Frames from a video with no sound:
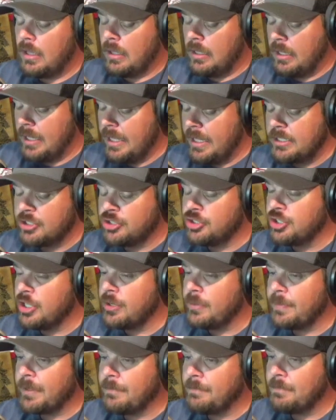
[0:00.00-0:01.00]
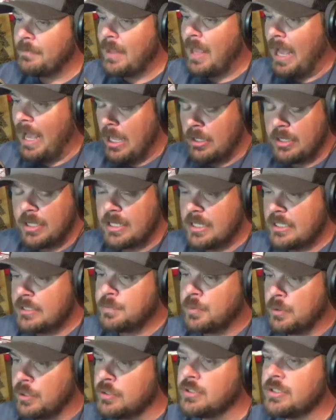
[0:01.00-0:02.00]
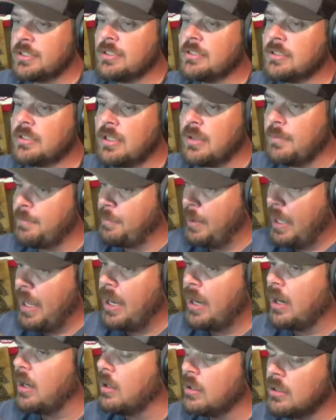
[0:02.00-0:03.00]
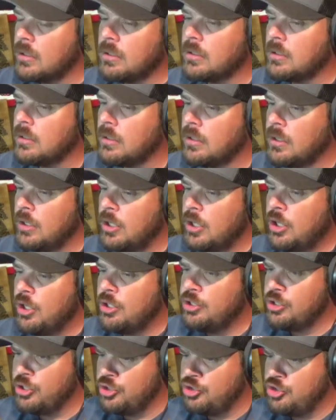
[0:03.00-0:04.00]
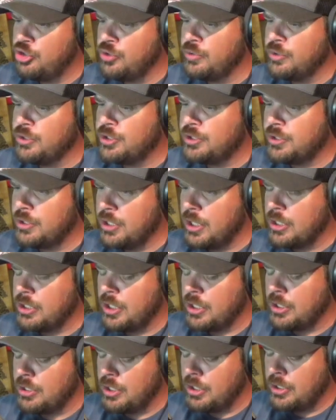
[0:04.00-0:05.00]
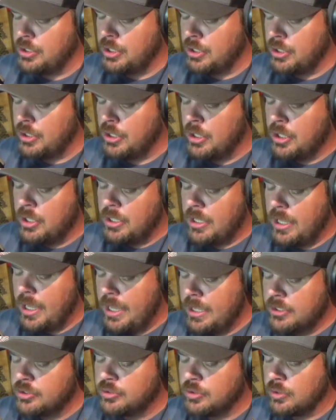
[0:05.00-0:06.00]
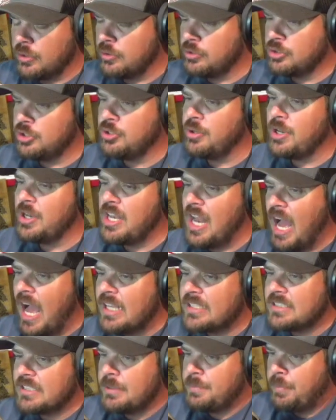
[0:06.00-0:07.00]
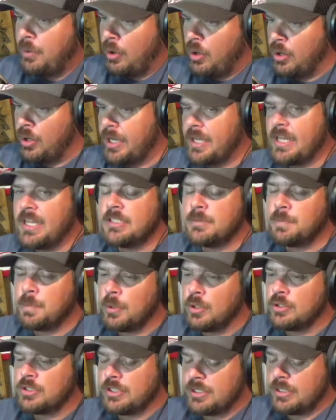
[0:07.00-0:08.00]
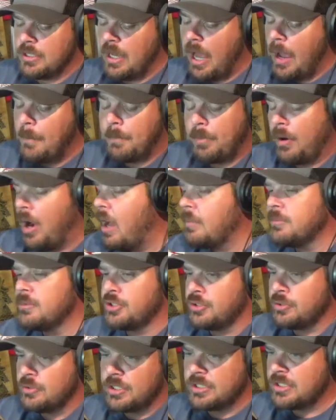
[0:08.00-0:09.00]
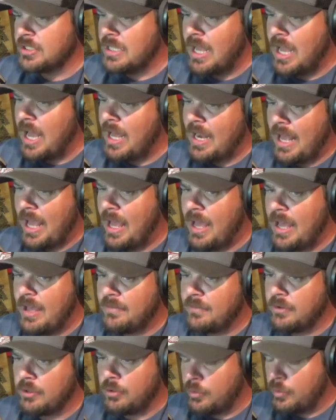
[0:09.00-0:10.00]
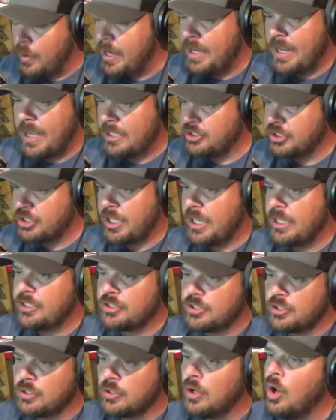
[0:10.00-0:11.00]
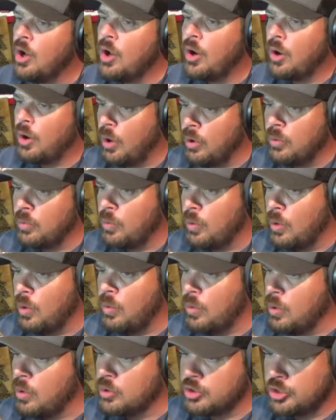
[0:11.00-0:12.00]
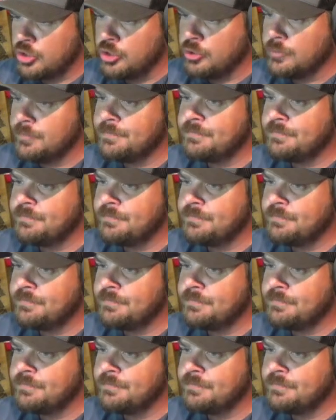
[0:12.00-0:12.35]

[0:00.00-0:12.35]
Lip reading: Ladies and gentlemen, how can this person compare the Israel to the Nazi party? This person, I promise you, does not have a great education on World War II.